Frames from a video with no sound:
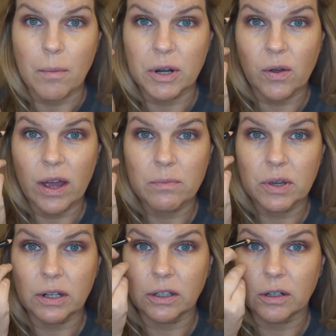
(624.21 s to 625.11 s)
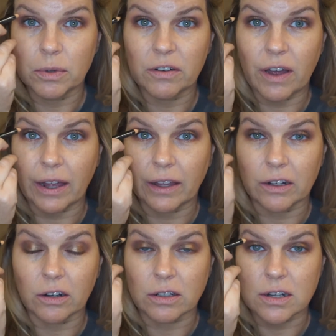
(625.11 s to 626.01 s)
gonna go ahead and put a little bit of
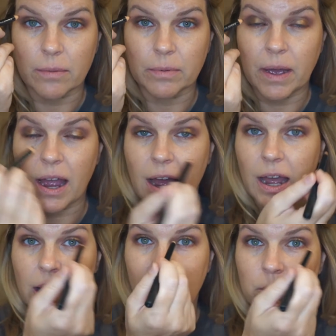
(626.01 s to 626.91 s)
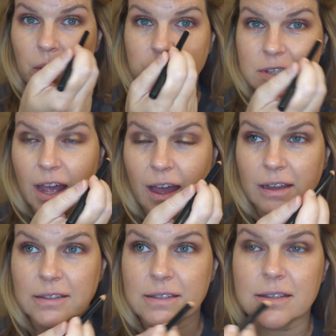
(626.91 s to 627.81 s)
eyeliner on the top of my eye on both
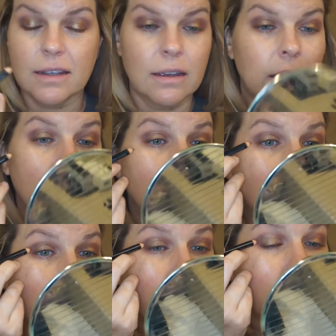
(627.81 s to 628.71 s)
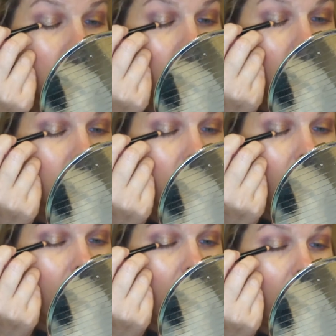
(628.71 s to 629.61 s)
sides. I'm just gonna
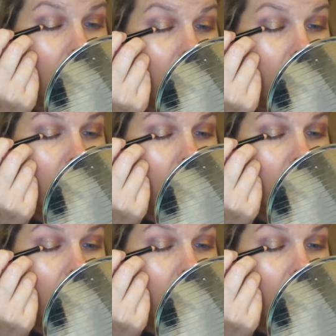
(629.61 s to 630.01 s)
draw